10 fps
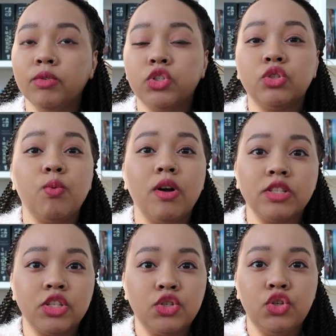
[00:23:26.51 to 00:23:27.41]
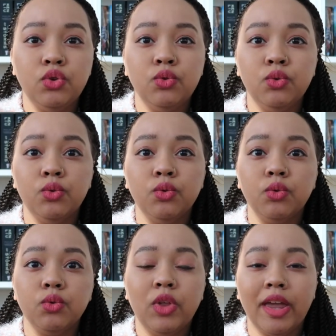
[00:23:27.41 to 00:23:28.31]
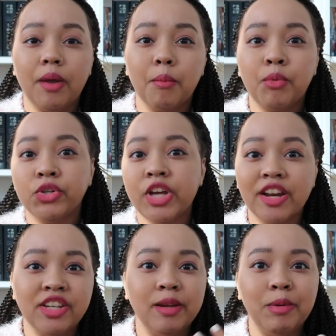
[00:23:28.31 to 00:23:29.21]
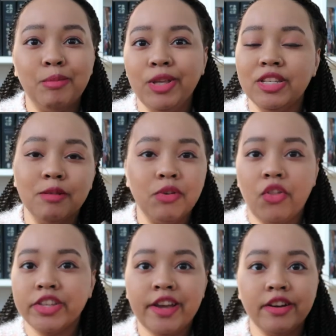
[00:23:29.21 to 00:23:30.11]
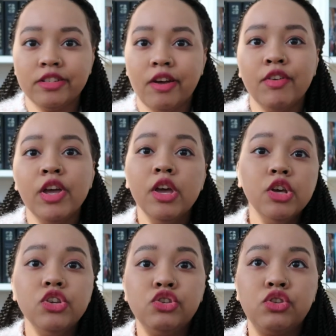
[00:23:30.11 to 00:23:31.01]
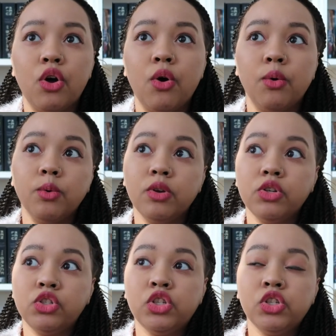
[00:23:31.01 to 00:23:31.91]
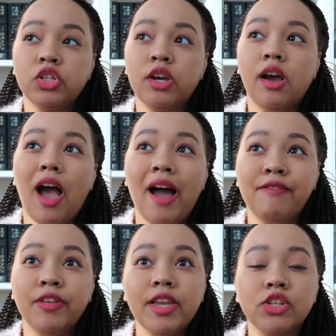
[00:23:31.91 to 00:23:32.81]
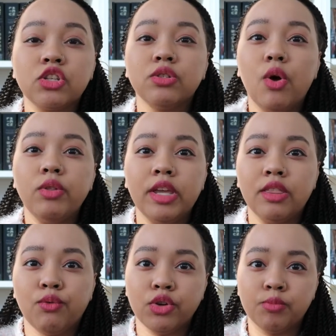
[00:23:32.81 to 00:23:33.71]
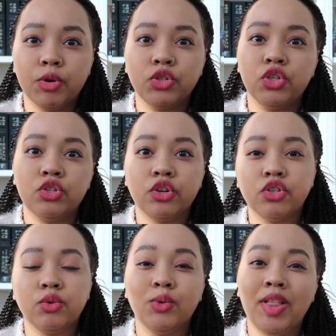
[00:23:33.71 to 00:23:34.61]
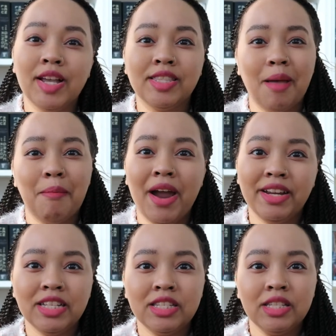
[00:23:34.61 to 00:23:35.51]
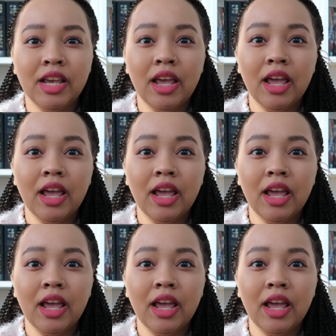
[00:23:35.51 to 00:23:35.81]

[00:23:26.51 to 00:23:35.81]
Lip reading: just wants to like protect him and please him and all this kind of stuff. So I feel like slowly in the first book she starts to realize that Midas